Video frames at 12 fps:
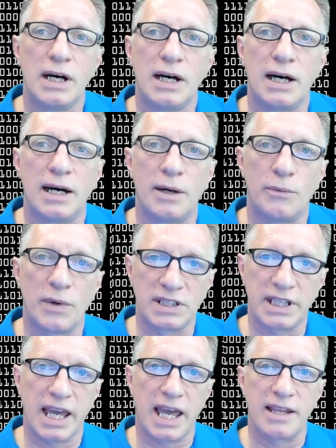Once
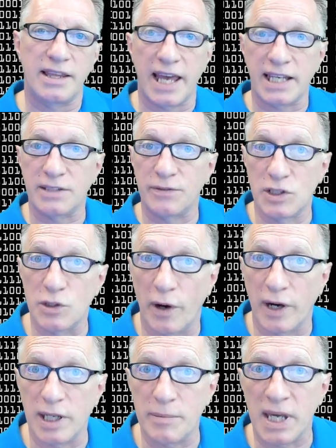again, thanks for
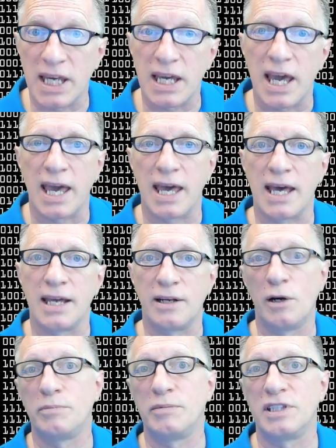joining me, and I
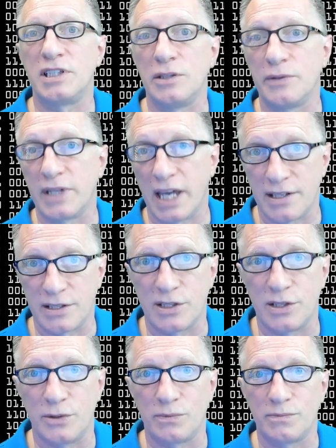hope to see you again
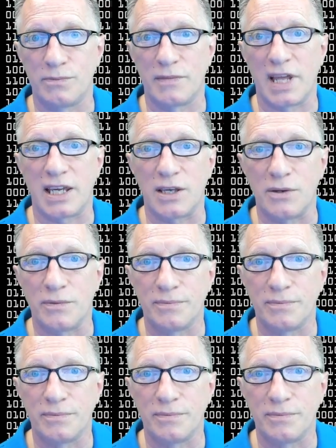soon. Thank you.